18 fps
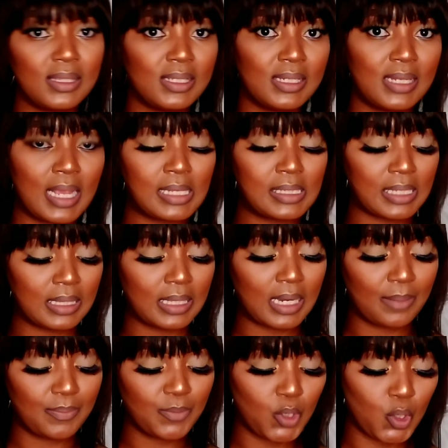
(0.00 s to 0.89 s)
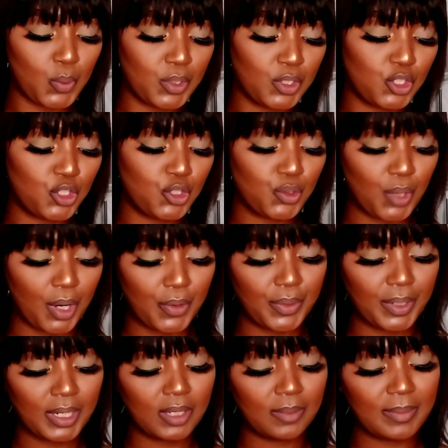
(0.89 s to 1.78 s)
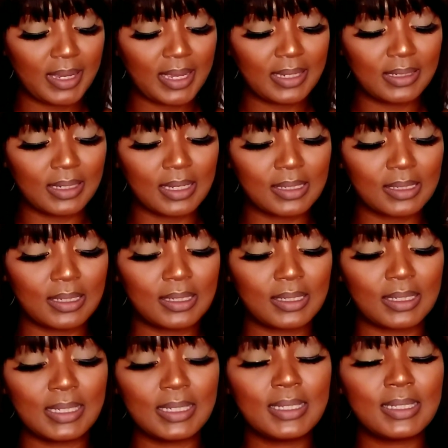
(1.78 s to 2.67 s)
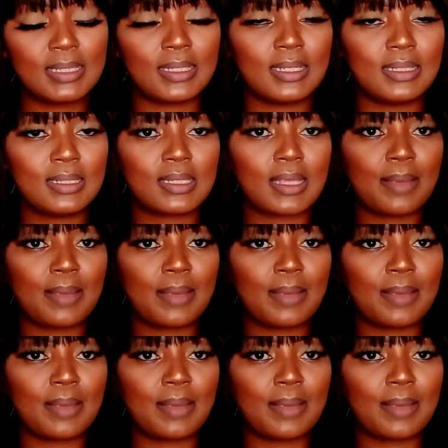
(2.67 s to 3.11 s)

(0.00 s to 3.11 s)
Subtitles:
the next thing that I'm going to recommend is this Essence